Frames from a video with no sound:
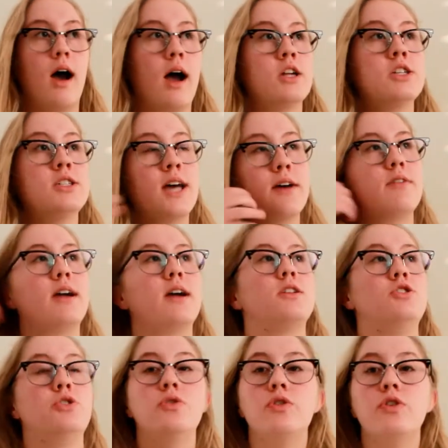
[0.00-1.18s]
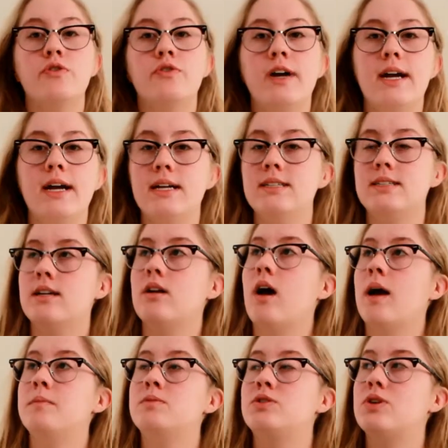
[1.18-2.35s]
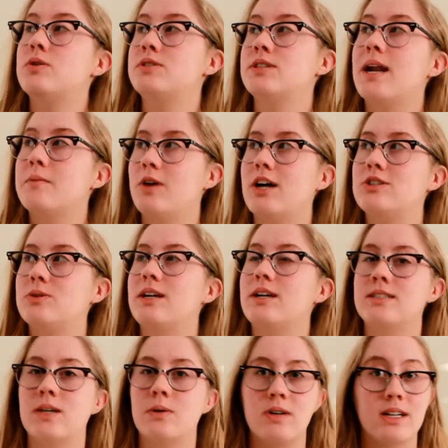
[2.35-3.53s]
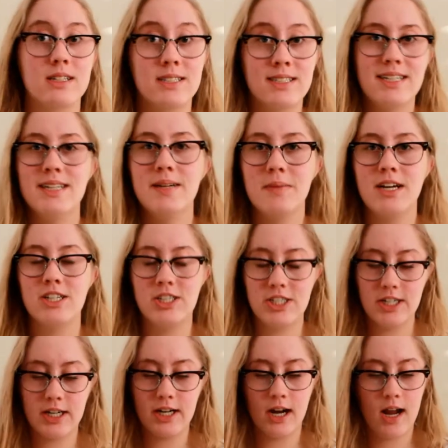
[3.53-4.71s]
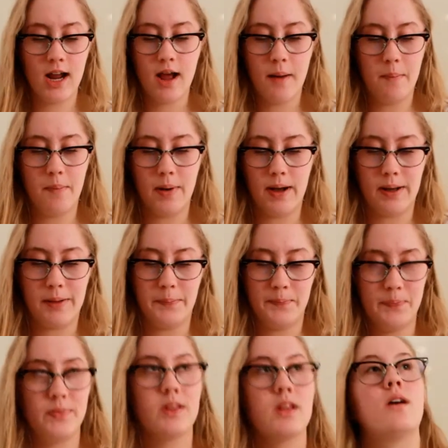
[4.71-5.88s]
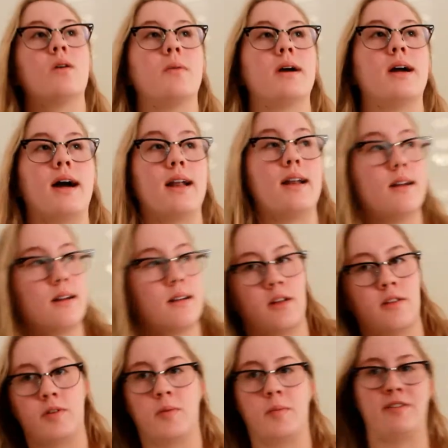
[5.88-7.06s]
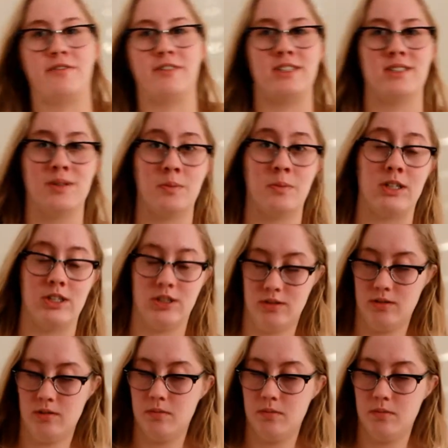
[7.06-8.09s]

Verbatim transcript: I just have like junior friends, and I'm so sad I'm graduating because I won't get to see them next year. But God, I love all my friends so much.